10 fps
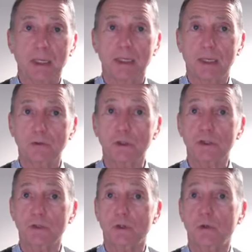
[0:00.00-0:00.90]
Now,
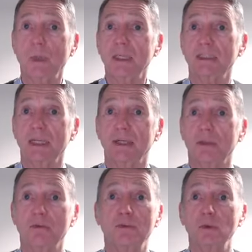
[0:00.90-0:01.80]
just quickly tell you
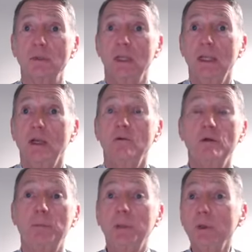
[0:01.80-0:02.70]
the foods
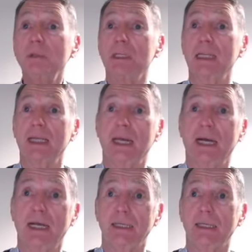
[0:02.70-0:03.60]
reputedly
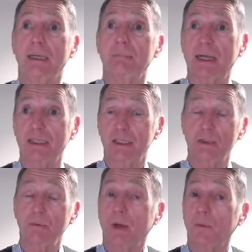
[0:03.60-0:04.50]
high in magnesium.